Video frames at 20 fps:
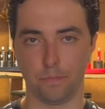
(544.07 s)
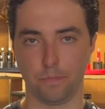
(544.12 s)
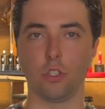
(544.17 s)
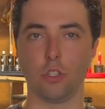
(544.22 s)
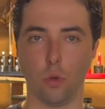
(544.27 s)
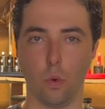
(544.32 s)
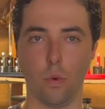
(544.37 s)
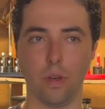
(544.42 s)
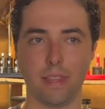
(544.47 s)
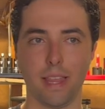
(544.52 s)

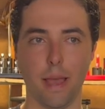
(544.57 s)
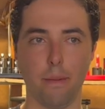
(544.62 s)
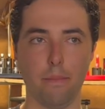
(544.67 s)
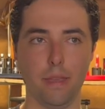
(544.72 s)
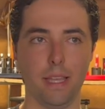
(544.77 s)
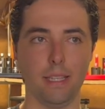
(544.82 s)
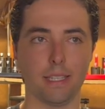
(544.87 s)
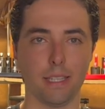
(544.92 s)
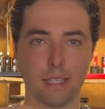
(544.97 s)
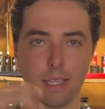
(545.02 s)
So what that
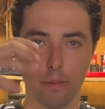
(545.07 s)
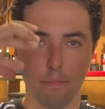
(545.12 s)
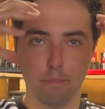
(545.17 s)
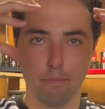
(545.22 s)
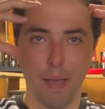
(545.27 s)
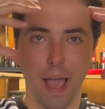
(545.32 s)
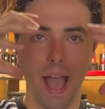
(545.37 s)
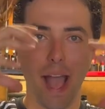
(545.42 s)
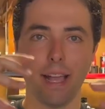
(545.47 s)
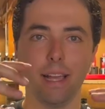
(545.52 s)
means is the
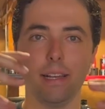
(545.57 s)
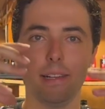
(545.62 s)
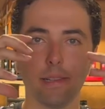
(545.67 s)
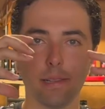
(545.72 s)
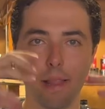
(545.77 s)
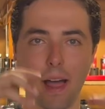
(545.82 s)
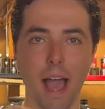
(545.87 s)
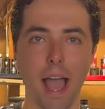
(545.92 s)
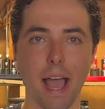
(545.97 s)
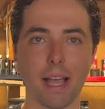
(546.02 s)
back
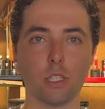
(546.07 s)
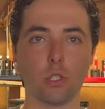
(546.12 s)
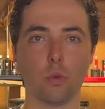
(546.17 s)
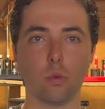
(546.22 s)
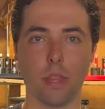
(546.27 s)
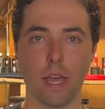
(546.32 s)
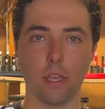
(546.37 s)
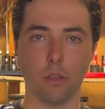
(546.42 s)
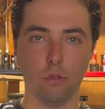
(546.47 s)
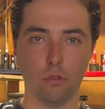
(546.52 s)
glass
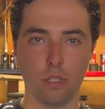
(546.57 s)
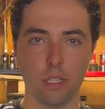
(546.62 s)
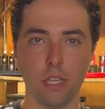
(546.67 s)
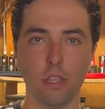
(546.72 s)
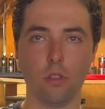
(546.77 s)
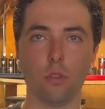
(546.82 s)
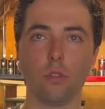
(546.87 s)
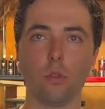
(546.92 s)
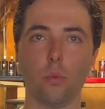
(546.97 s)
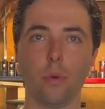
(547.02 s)
that you
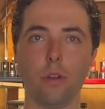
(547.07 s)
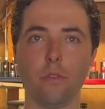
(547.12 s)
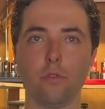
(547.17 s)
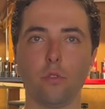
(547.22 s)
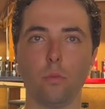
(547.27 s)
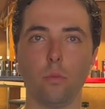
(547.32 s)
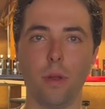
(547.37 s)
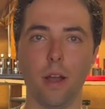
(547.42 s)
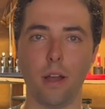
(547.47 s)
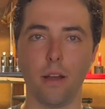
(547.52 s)
see through the
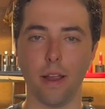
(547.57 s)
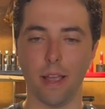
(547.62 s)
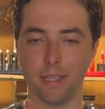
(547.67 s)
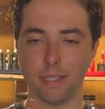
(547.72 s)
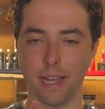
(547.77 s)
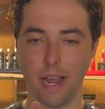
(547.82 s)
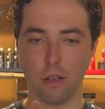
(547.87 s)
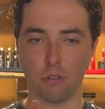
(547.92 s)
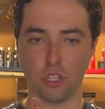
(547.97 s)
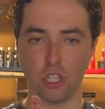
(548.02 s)
rearview mirror
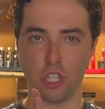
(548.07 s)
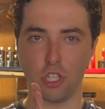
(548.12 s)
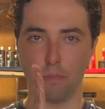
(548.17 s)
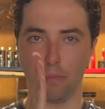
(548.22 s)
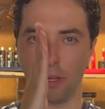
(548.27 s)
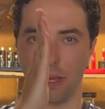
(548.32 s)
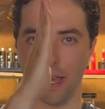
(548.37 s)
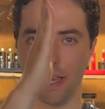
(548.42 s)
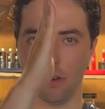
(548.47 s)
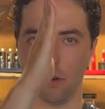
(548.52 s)
is now
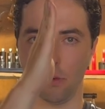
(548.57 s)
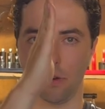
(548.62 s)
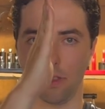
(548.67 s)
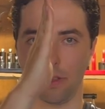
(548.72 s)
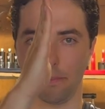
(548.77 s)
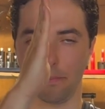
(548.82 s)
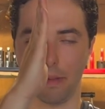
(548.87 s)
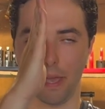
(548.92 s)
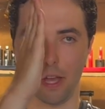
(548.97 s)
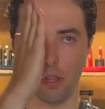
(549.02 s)
split with
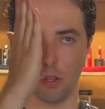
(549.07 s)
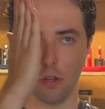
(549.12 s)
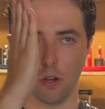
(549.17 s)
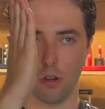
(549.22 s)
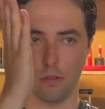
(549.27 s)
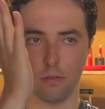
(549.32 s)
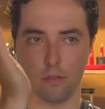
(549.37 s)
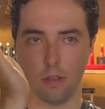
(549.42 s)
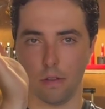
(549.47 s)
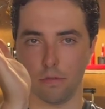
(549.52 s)
a
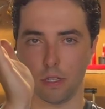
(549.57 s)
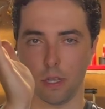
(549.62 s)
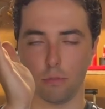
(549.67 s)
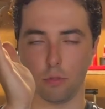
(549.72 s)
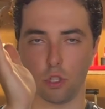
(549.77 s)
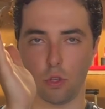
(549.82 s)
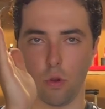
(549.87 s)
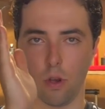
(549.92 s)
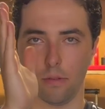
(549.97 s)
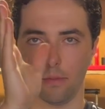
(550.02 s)
pillar of some
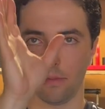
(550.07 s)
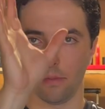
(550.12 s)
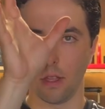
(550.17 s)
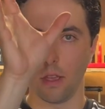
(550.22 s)
sort,